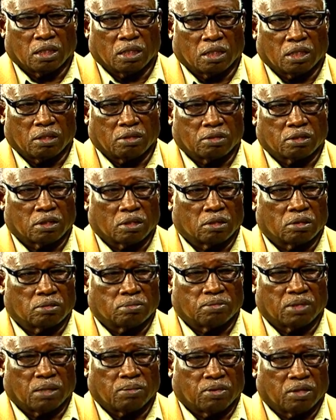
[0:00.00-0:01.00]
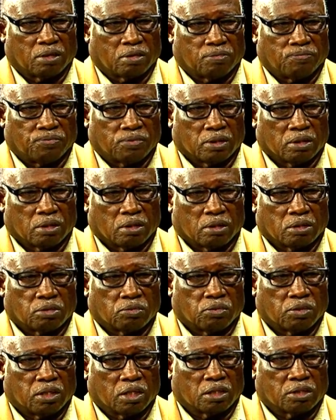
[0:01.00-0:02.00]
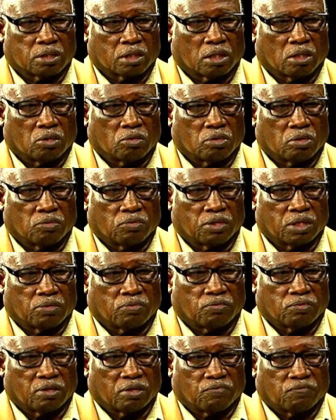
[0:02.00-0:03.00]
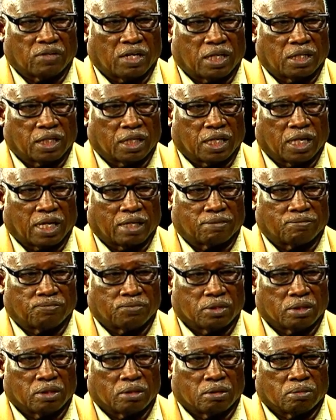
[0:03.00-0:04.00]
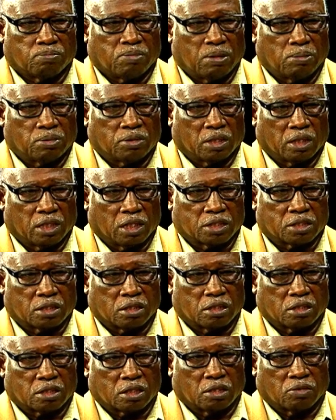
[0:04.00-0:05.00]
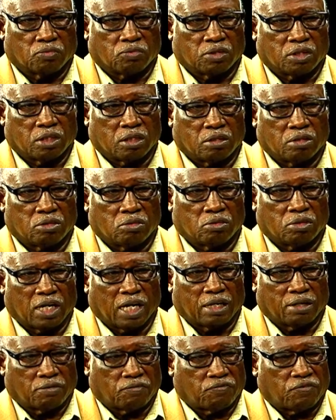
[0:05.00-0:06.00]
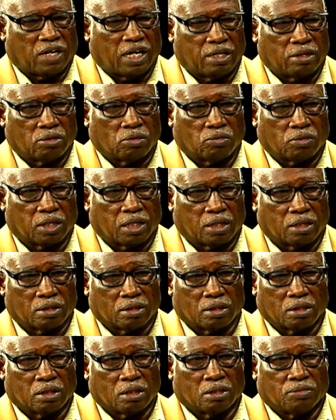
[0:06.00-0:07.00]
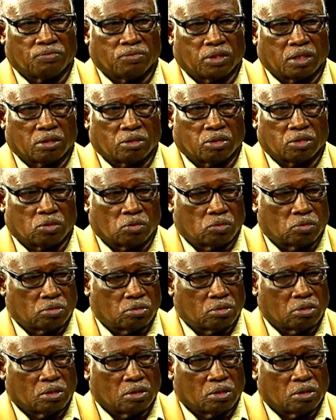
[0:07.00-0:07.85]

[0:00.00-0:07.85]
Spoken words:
until maybe 3 years ago when we finally got people to listen and said, you got to find a way to